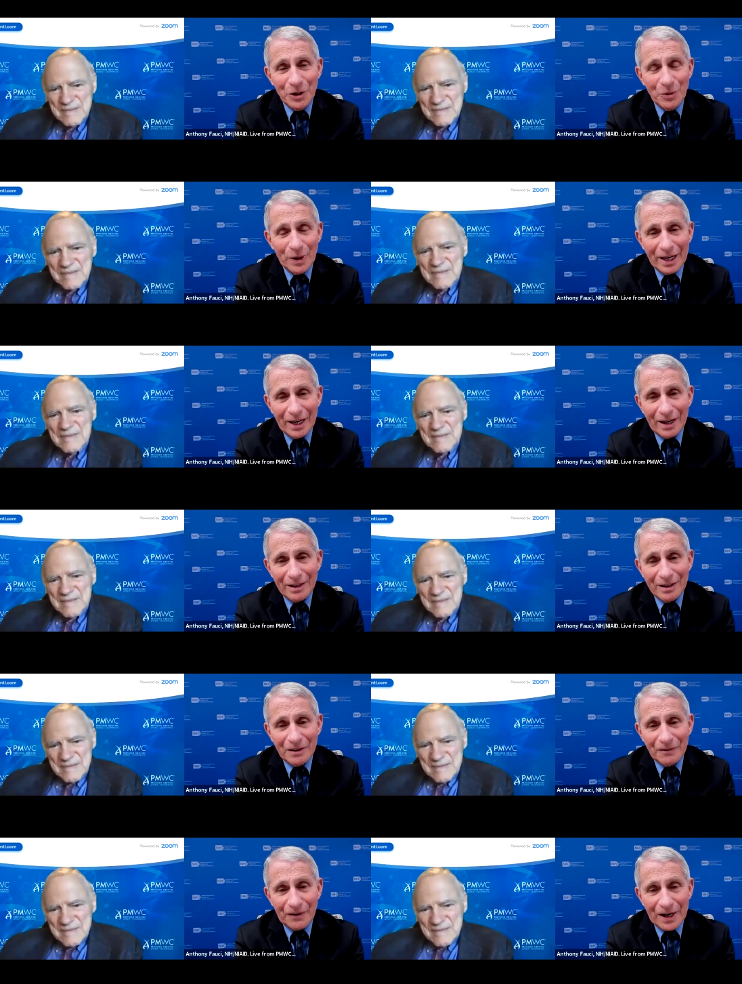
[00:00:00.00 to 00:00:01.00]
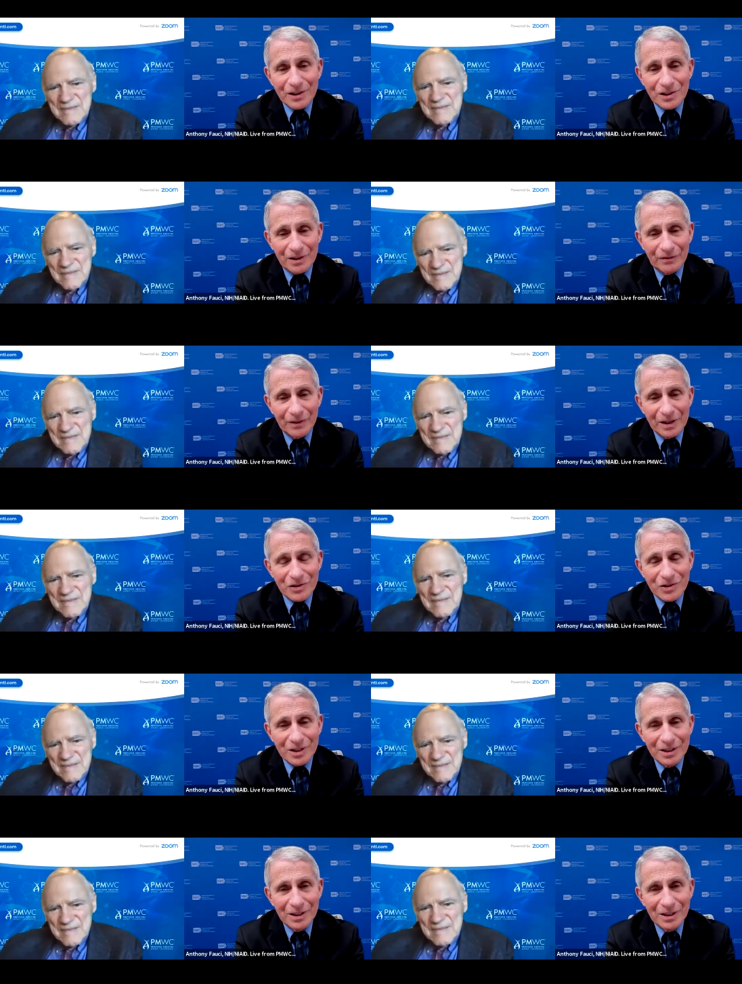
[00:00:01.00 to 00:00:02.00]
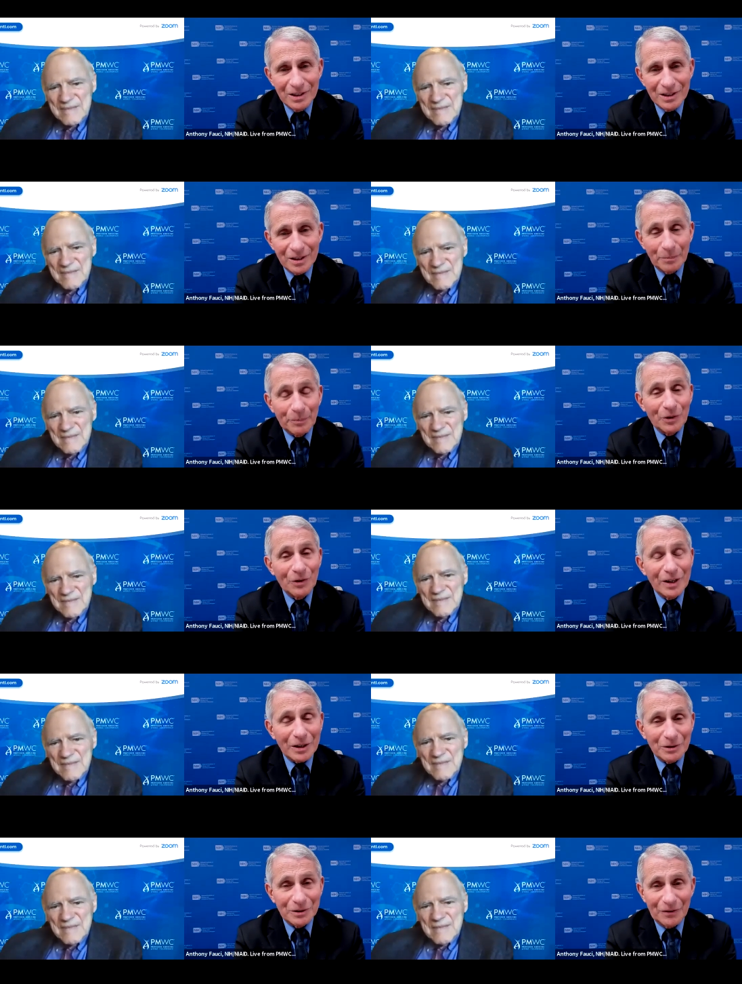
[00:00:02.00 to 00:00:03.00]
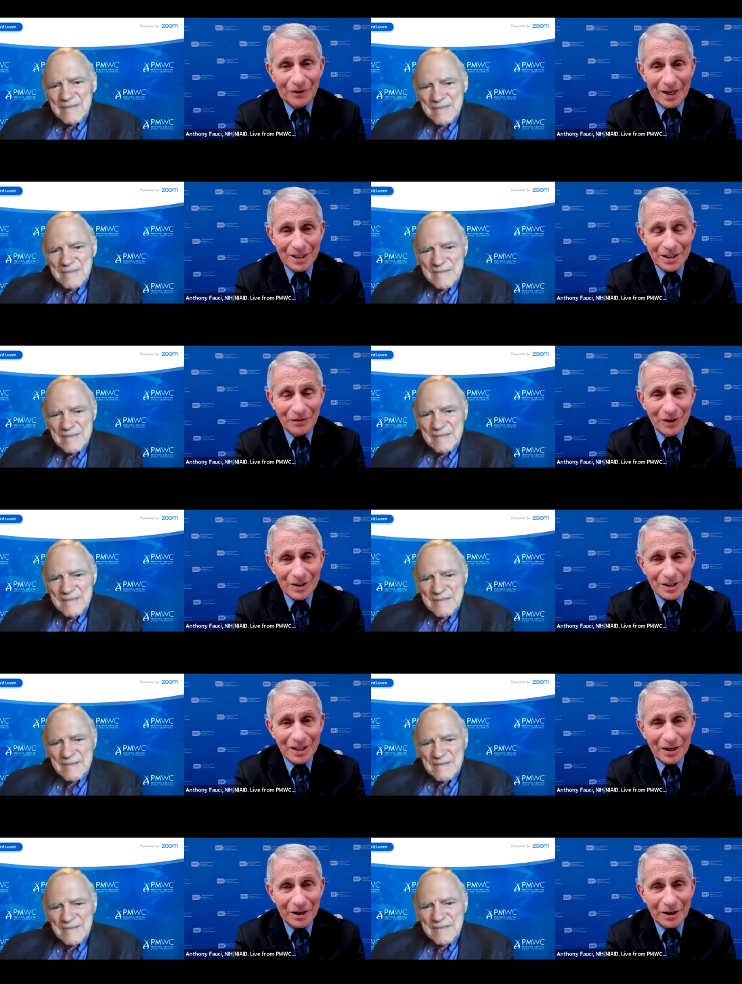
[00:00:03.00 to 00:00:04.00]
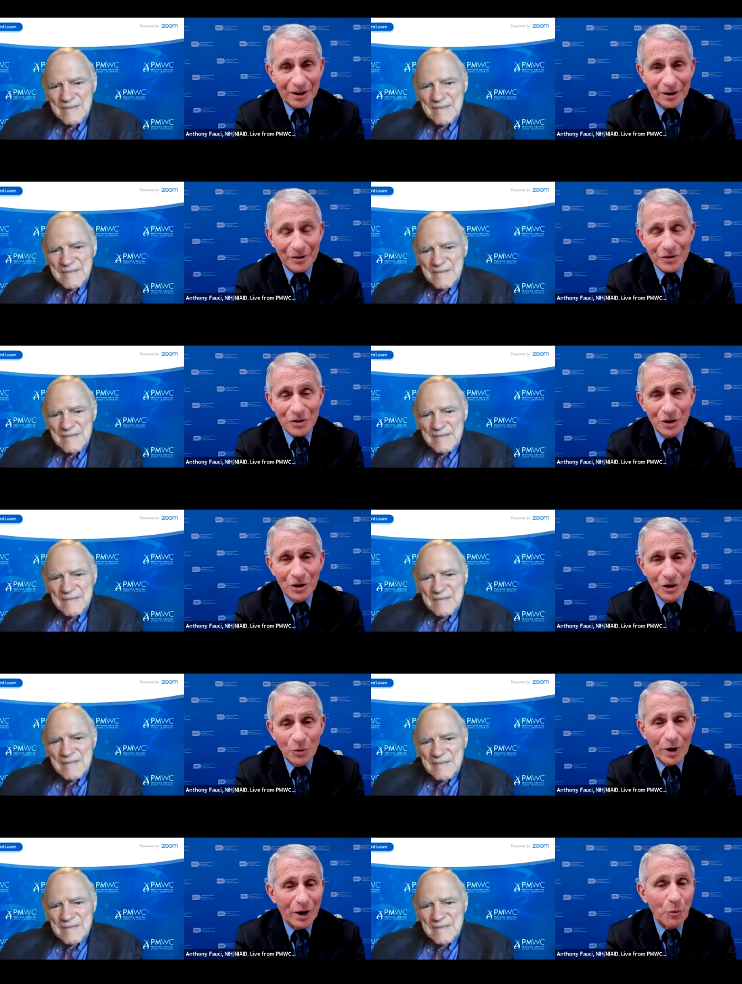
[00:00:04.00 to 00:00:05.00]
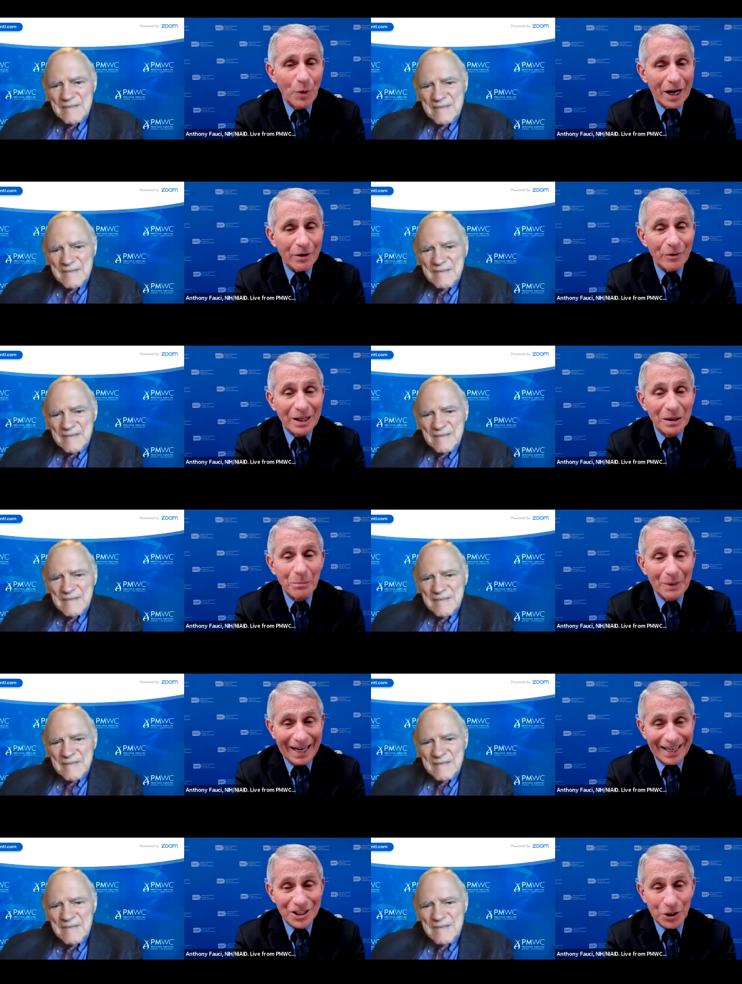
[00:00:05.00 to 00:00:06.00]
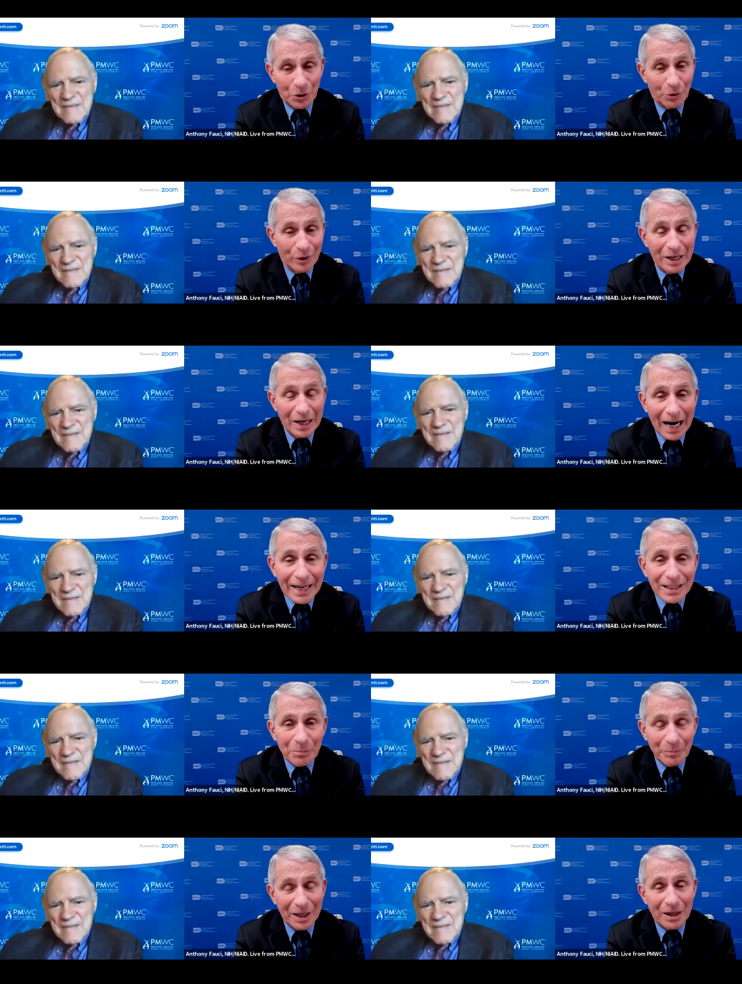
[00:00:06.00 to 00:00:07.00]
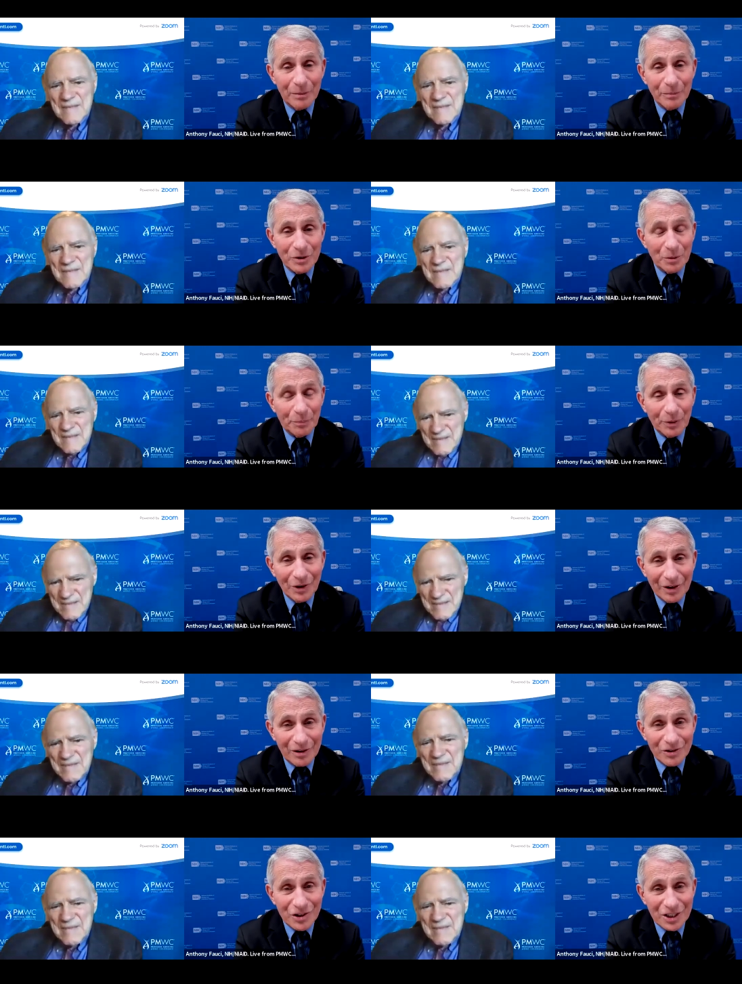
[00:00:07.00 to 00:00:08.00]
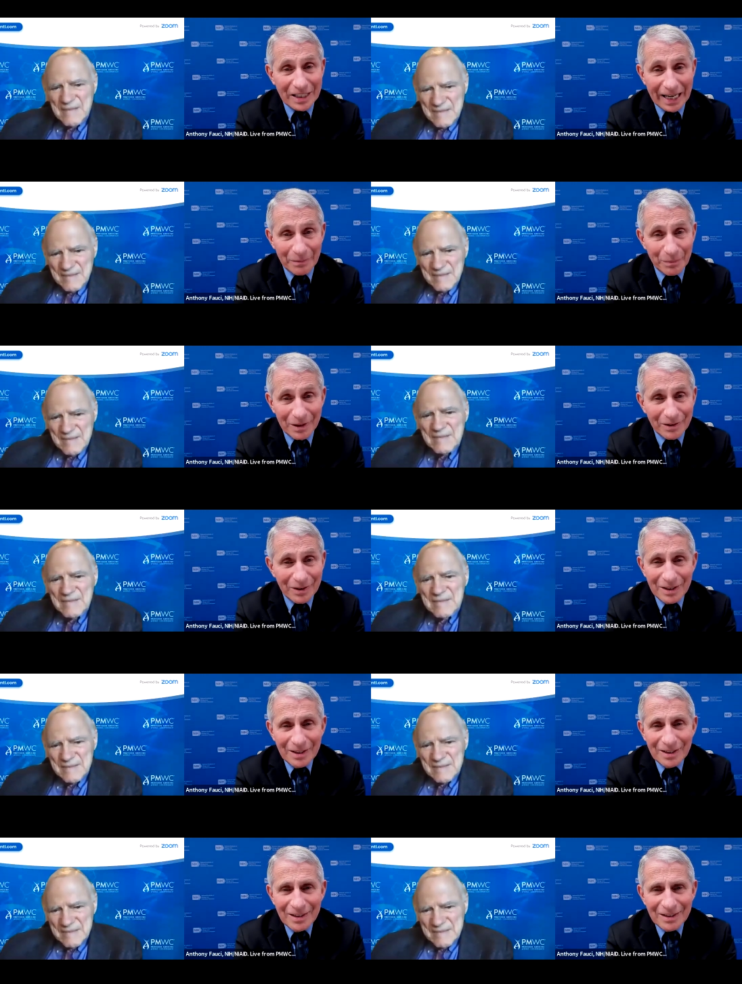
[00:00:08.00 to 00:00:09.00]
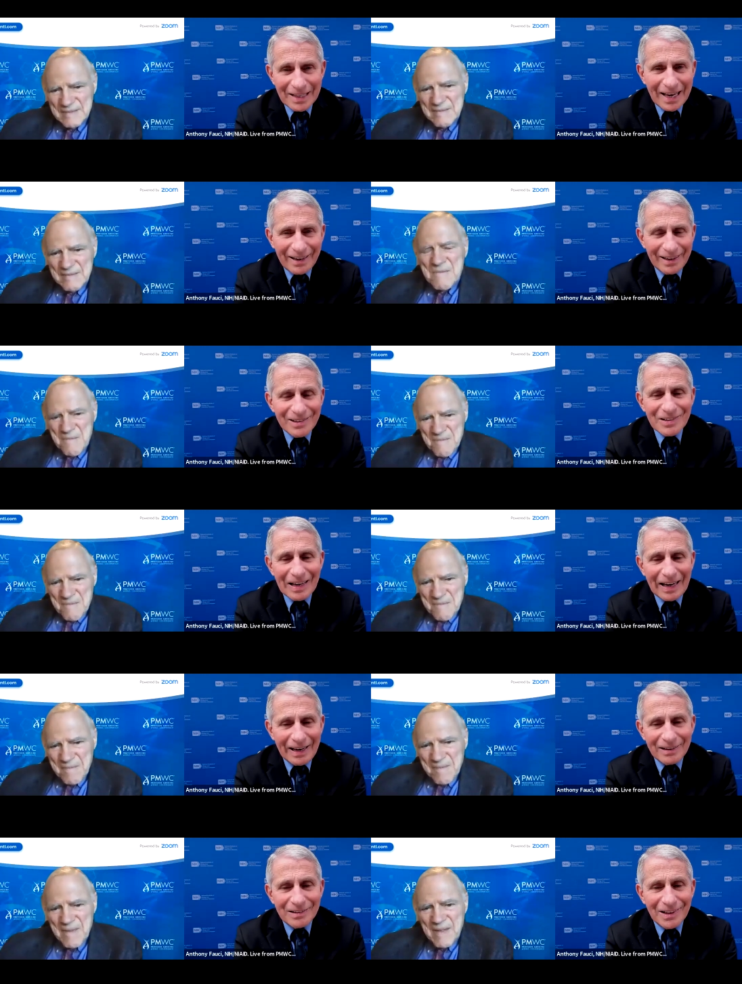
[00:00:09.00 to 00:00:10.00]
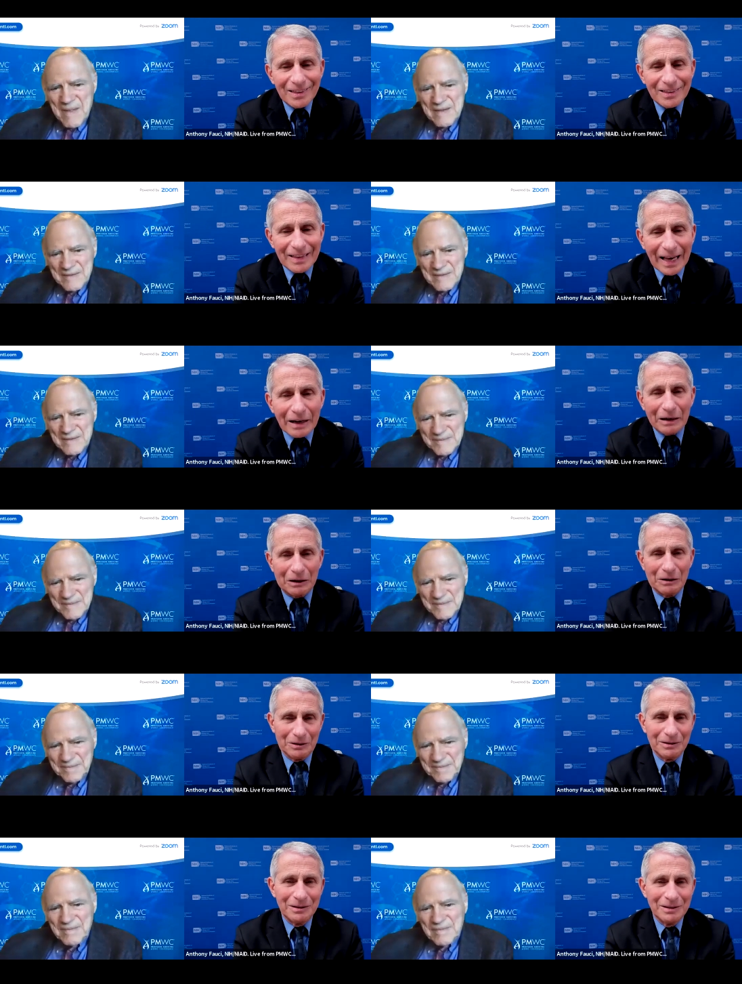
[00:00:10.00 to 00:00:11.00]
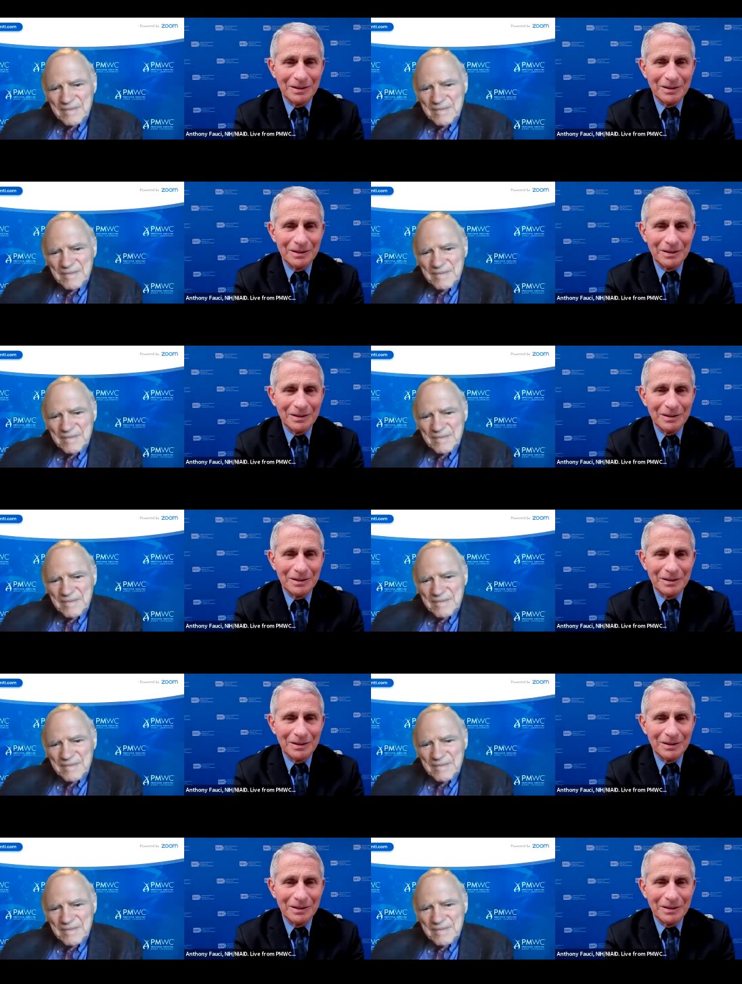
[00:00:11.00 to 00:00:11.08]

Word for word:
Speaker 1: When you add the divisiveness, the political divisiveness that occurs, where wearing a mask or not becomes a political statement, that is antithetical